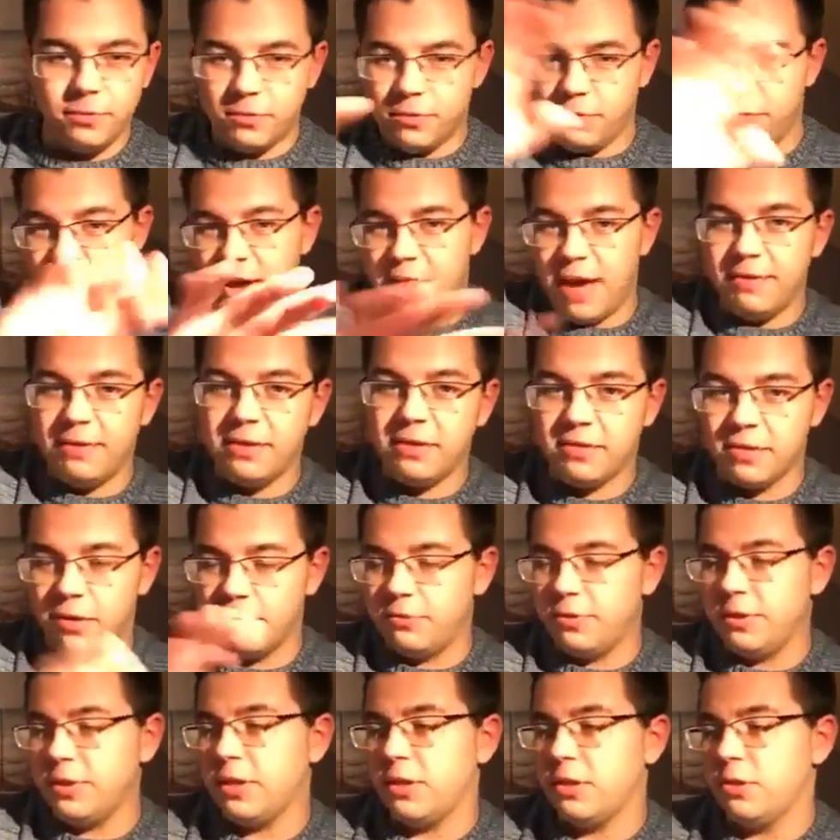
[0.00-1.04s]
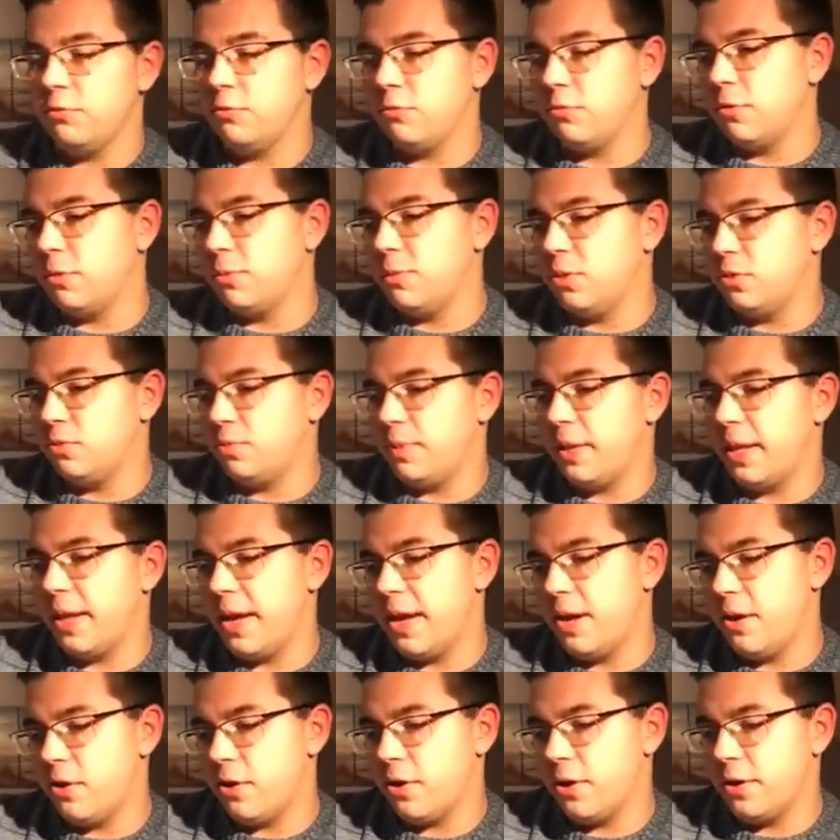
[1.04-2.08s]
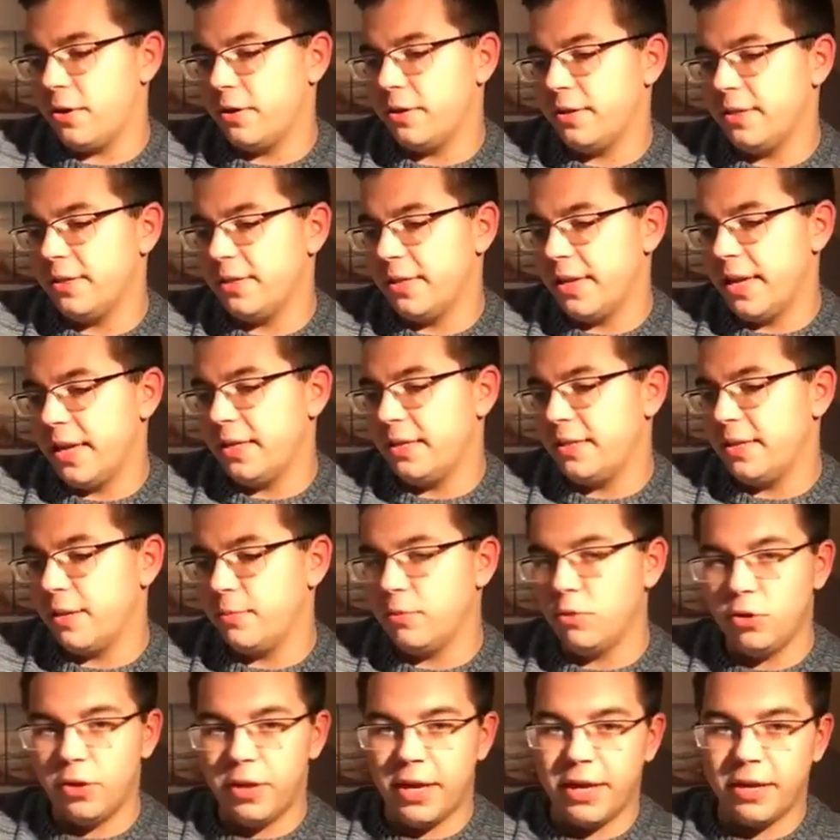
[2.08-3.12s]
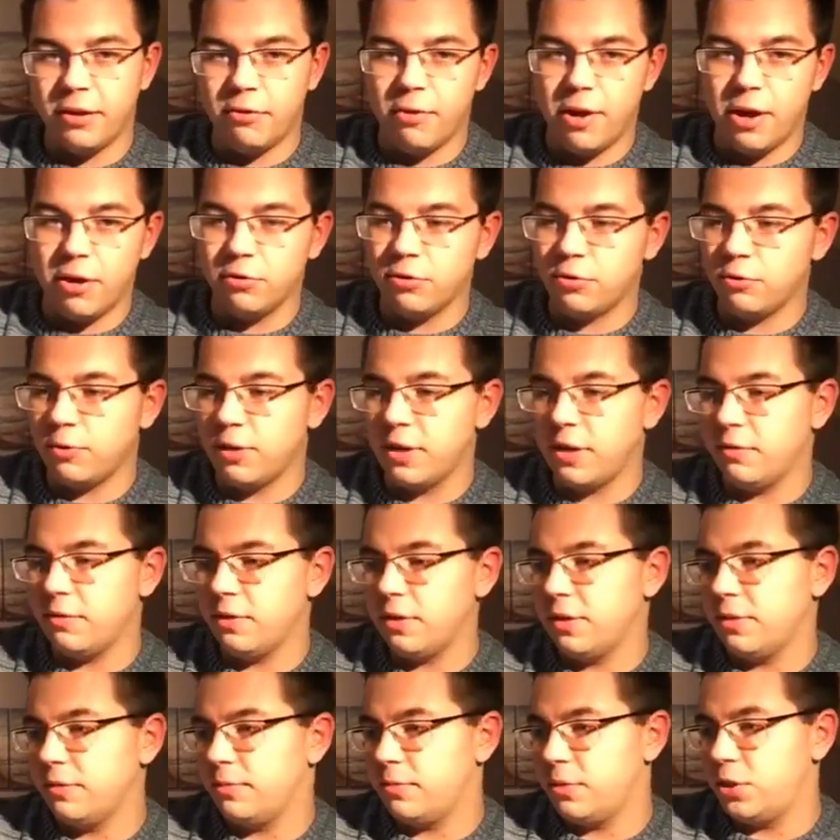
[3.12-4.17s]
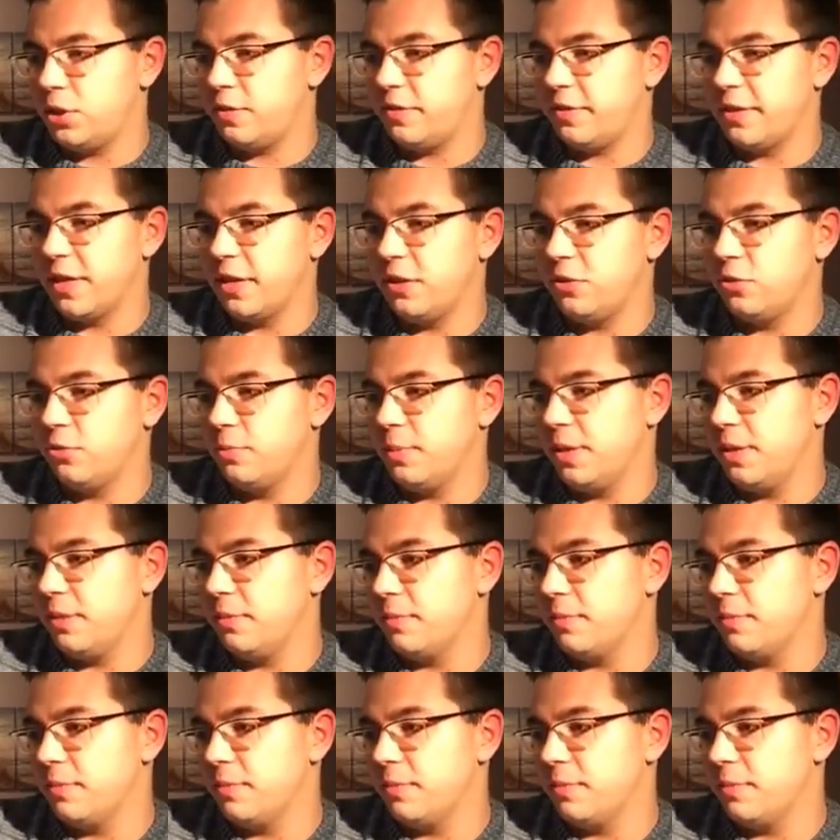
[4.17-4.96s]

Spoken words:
having something that you want me to play, or any demo lying around or whatever, just send it to me.